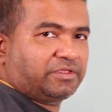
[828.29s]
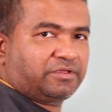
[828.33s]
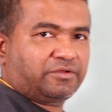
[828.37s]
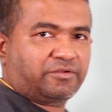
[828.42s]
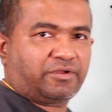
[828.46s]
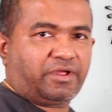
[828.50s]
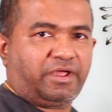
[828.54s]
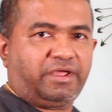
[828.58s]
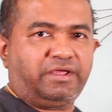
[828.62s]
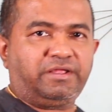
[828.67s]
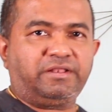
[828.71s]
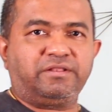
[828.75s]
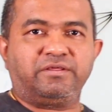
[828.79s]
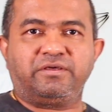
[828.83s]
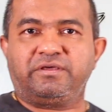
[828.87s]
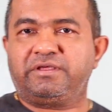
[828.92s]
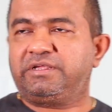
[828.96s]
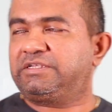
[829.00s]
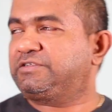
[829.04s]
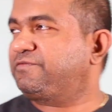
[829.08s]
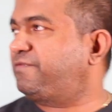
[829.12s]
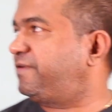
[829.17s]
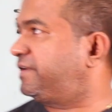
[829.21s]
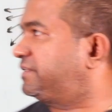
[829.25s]
right?
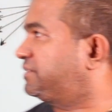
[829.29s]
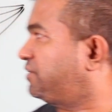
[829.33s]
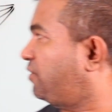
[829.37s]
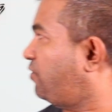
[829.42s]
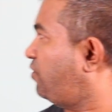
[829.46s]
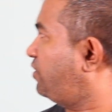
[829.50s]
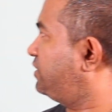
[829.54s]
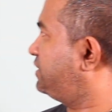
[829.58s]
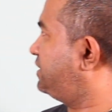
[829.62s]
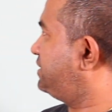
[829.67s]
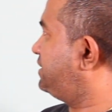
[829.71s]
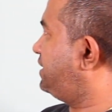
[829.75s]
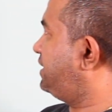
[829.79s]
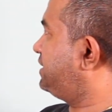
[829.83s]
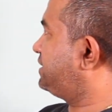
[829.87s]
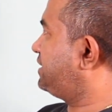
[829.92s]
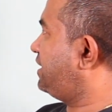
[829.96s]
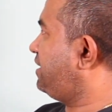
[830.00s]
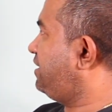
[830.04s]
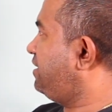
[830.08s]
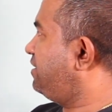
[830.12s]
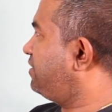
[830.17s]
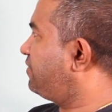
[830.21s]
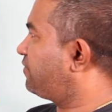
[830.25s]
It fetch all the
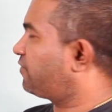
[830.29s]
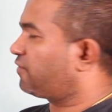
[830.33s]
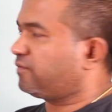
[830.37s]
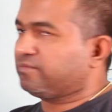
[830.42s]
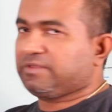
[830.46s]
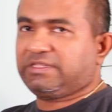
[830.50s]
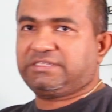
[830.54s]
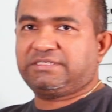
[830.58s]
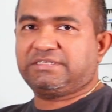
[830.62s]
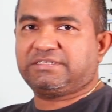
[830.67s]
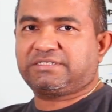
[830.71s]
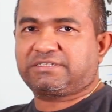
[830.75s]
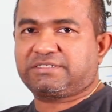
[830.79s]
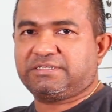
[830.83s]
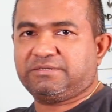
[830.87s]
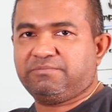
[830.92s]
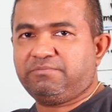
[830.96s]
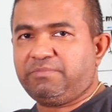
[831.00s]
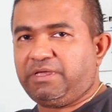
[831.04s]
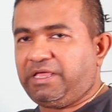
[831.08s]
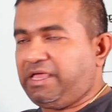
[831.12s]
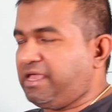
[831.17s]
data from the system